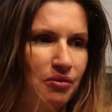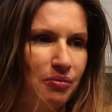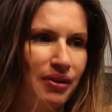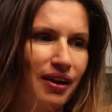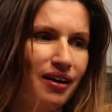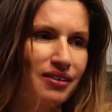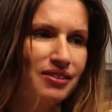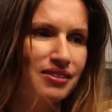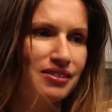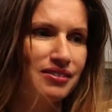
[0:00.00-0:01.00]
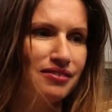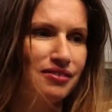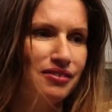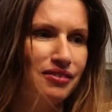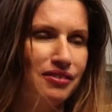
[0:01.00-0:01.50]
But yeah, just,
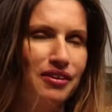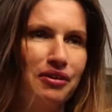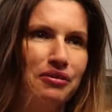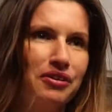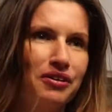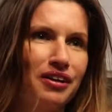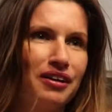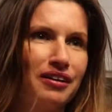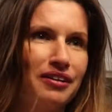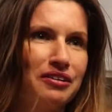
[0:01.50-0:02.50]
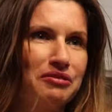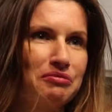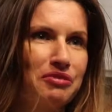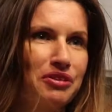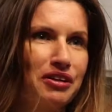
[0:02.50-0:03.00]
you're getting
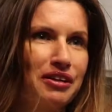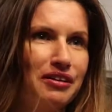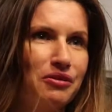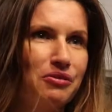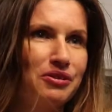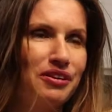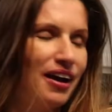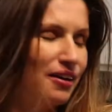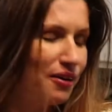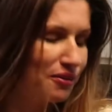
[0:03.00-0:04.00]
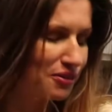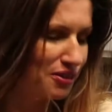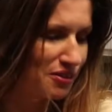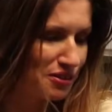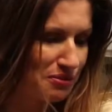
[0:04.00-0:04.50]
older. I don't know,
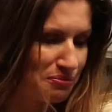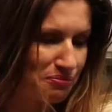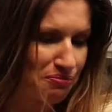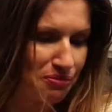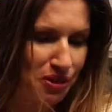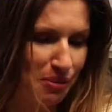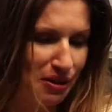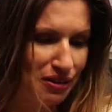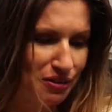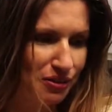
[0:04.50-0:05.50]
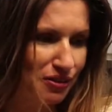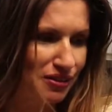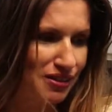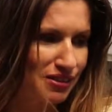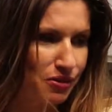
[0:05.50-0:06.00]
you're not my little
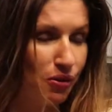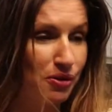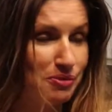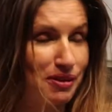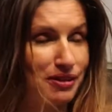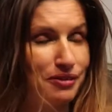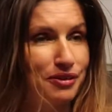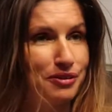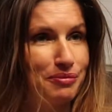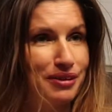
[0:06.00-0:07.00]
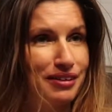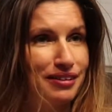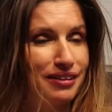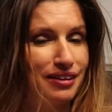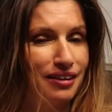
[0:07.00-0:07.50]
girlness. You're always my little girl, but
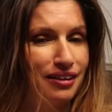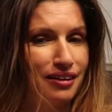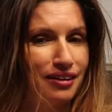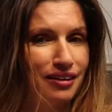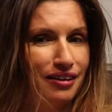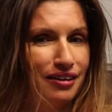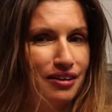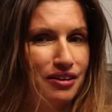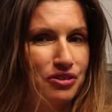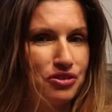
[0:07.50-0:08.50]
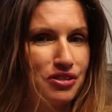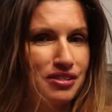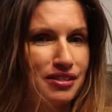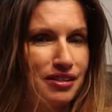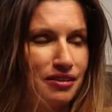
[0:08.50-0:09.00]
it's
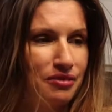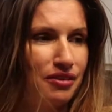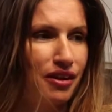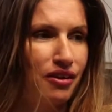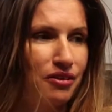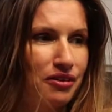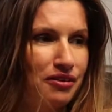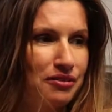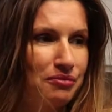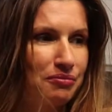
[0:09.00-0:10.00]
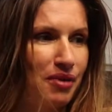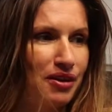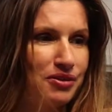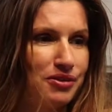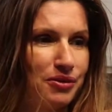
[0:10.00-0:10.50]
just another
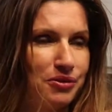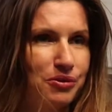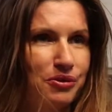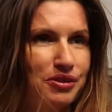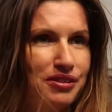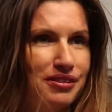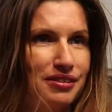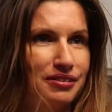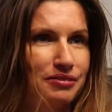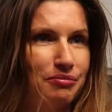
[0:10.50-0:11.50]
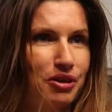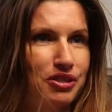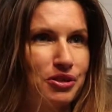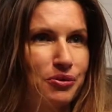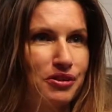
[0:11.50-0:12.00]
milestone
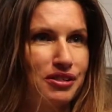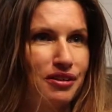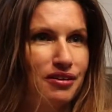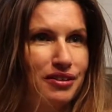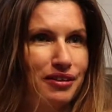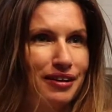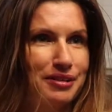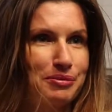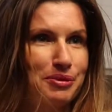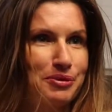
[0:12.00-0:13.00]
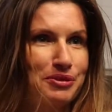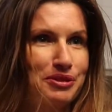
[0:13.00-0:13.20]
marching towards adulthood, I suppose.